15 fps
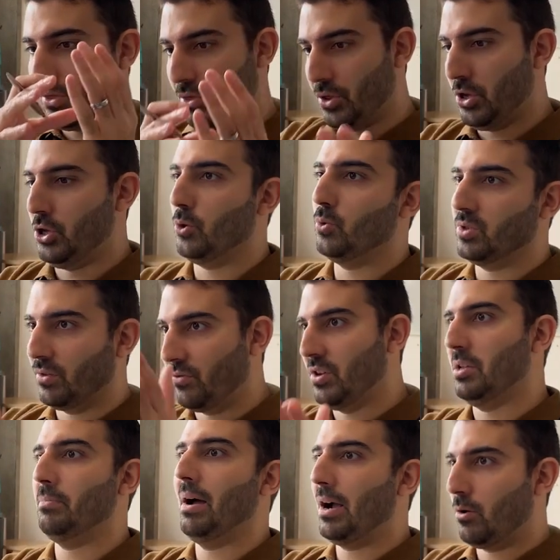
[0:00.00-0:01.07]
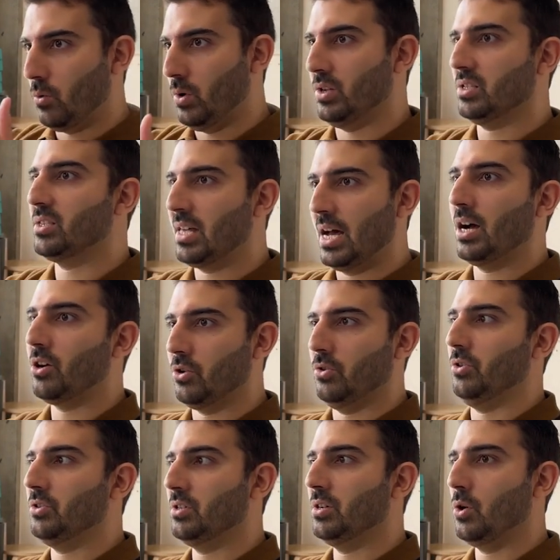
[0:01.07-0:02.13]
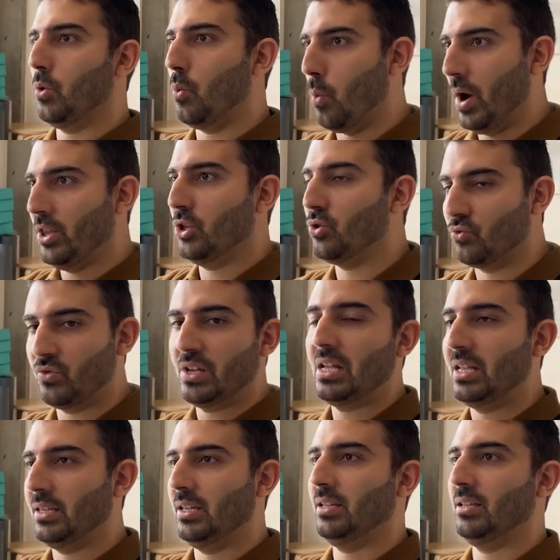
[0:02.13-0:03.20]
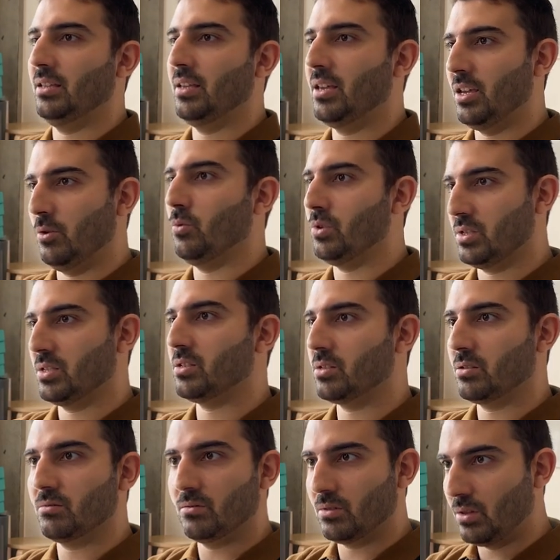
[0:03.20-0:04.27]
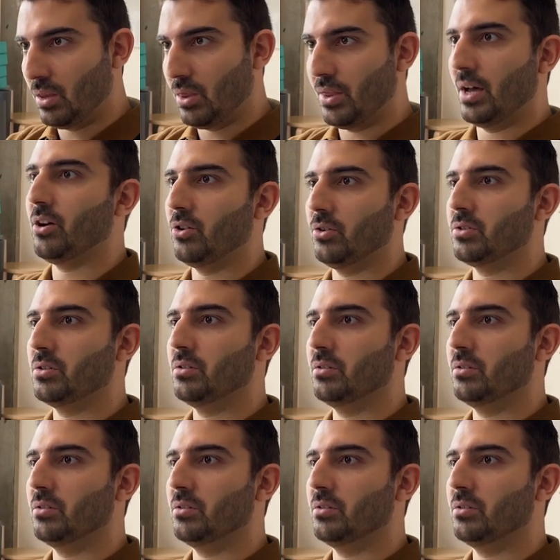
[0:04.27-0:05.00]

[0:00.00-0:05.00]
the user feedback was that good? When you really needed it, it was that good?